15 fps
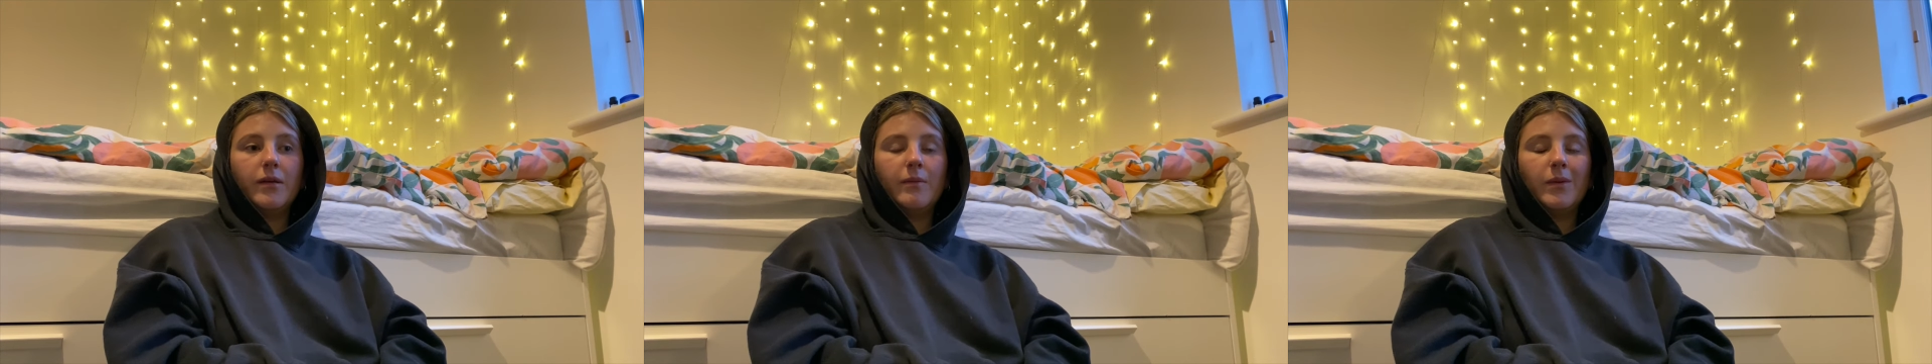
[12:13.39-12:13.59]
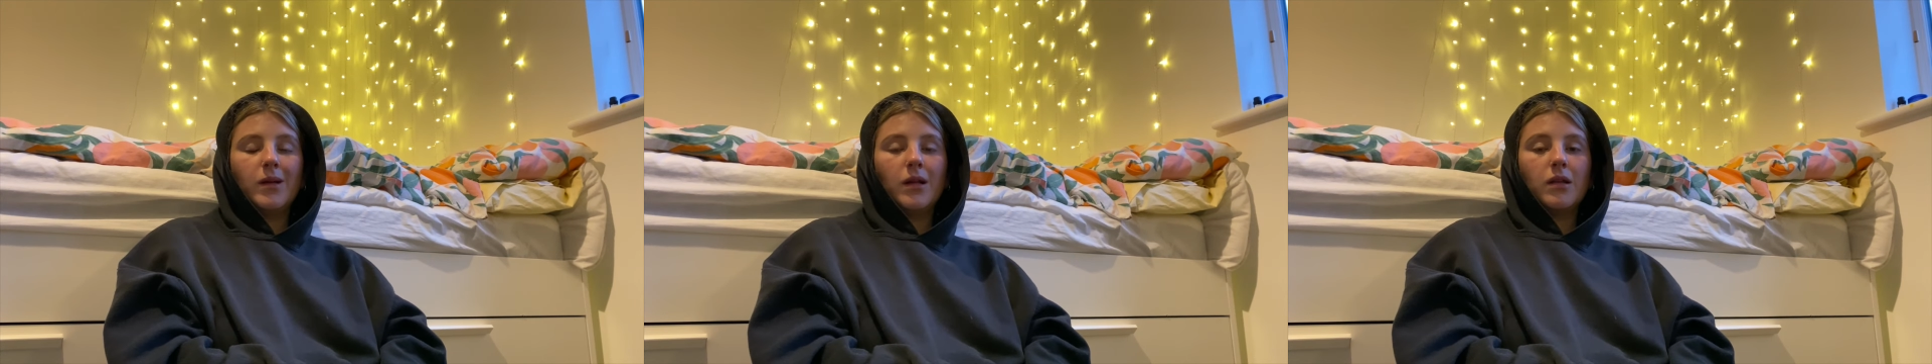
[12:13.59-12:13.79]

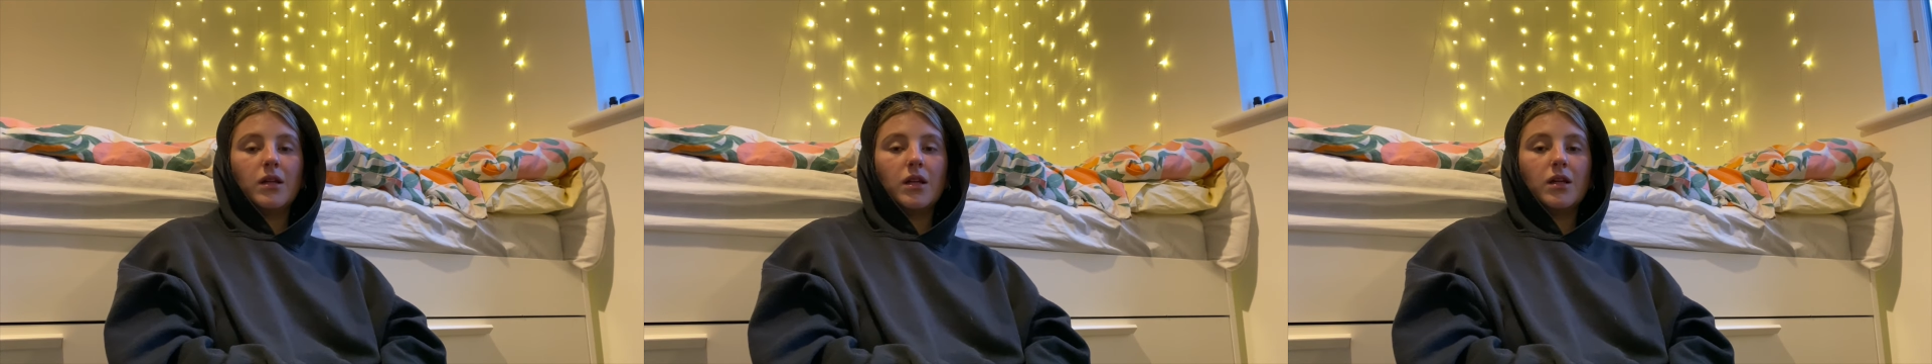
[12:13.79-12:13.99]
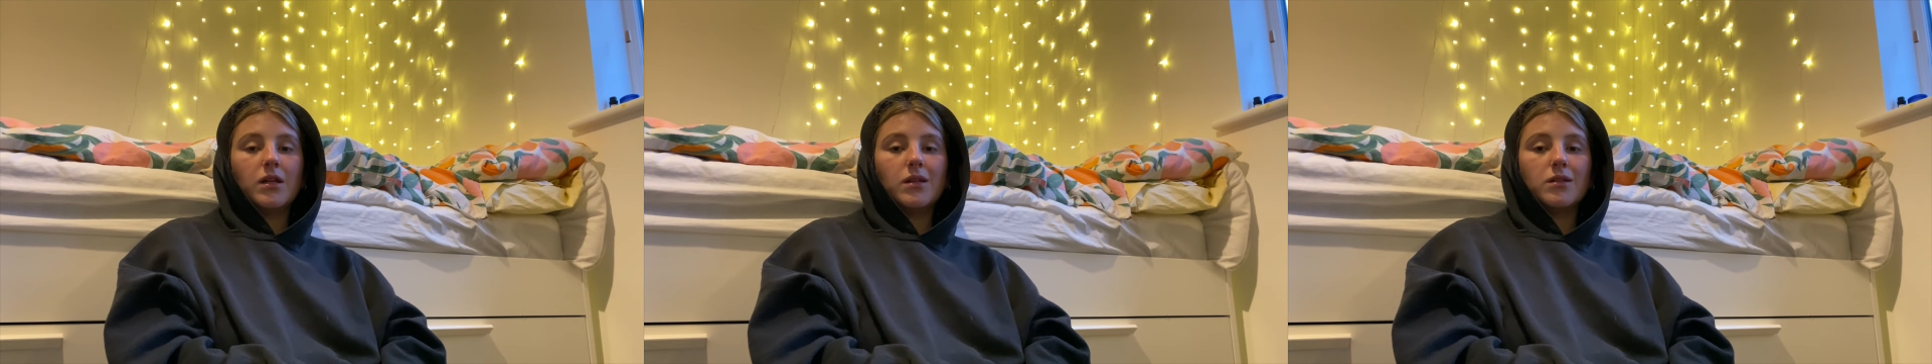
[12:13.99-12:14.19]
but
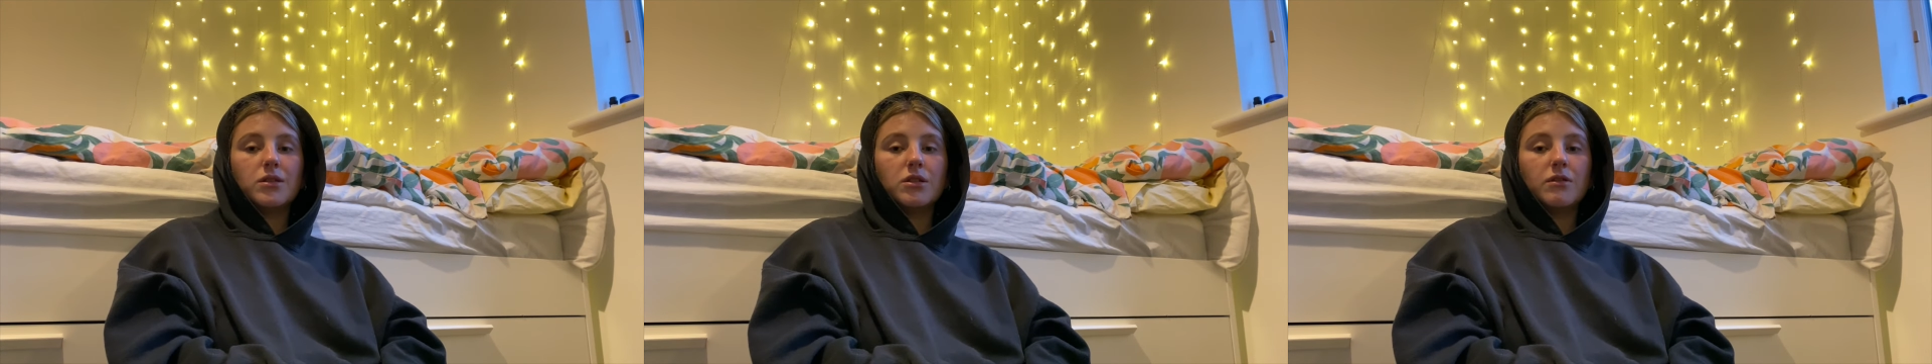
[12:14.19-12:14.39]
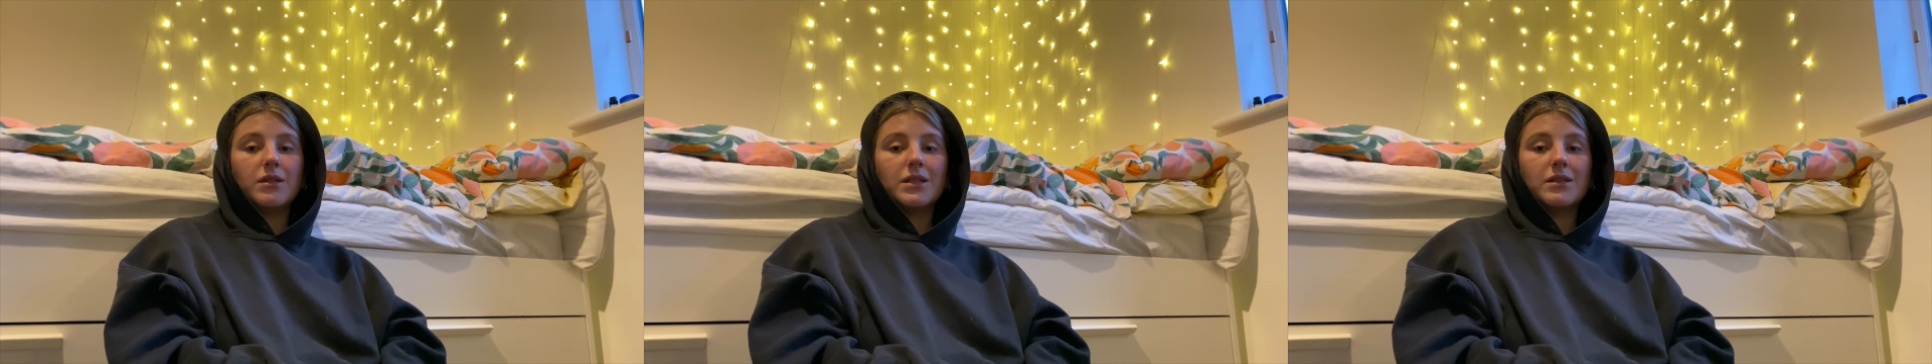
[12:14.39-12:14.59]
nothing
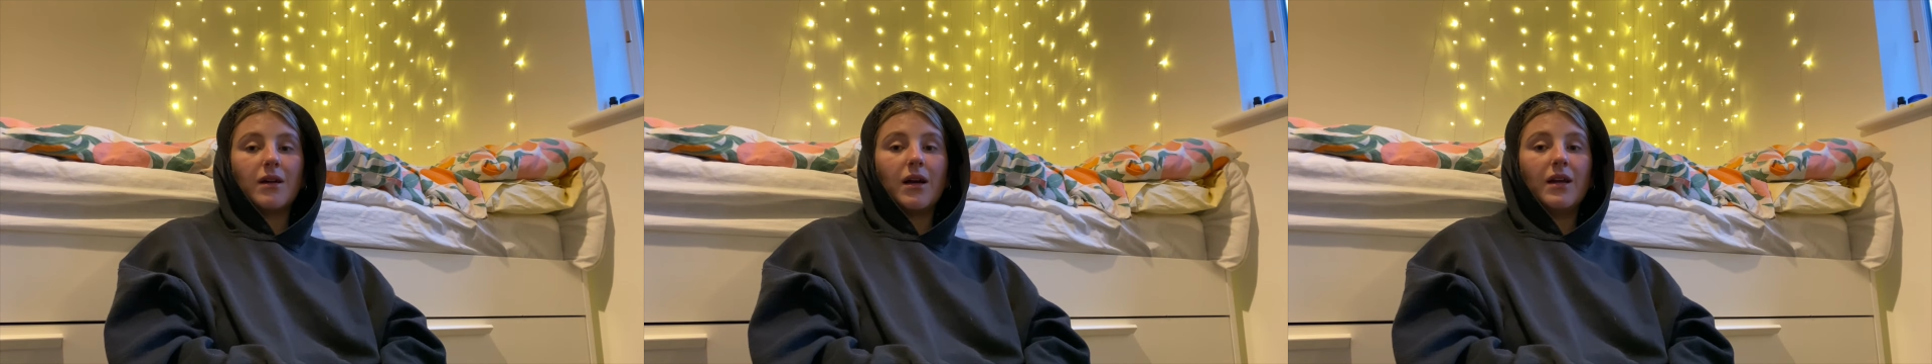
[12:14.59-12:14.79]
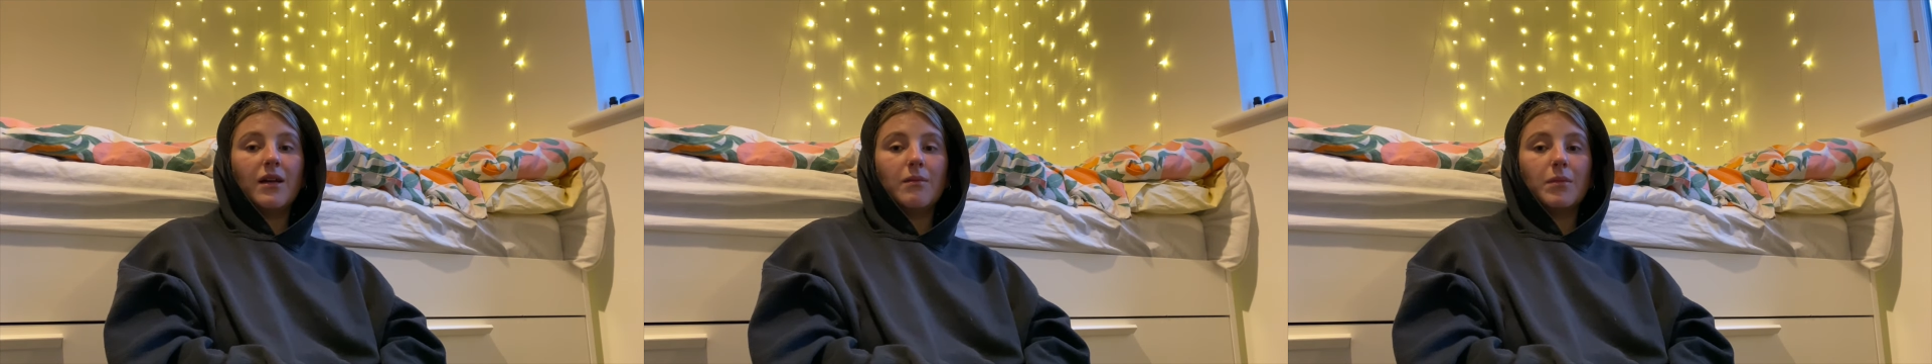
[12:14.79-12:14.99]
too
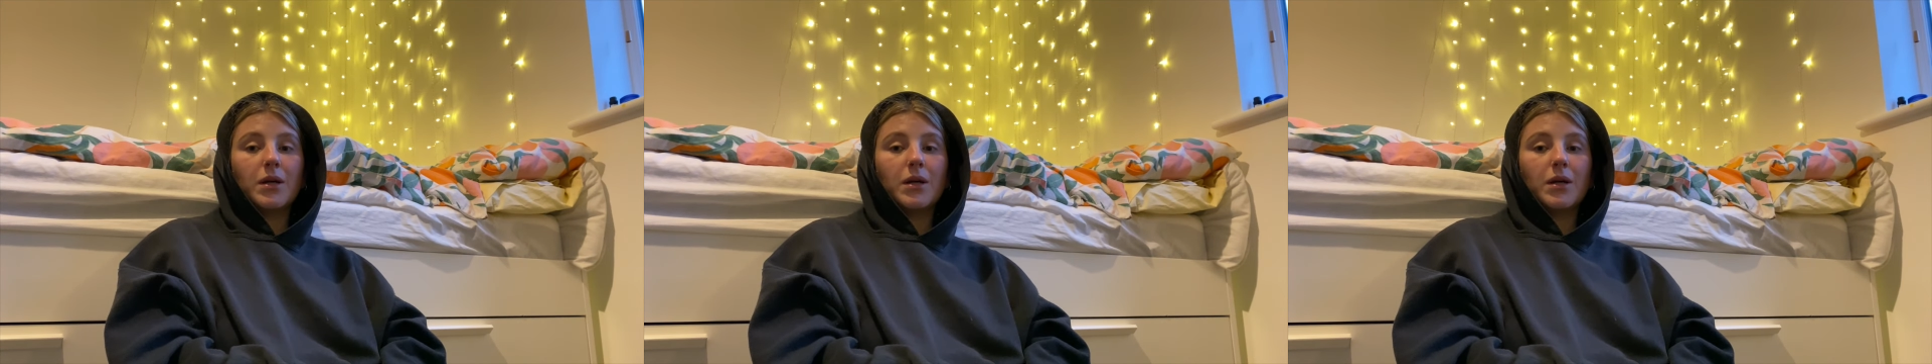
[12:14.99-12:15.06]
exciting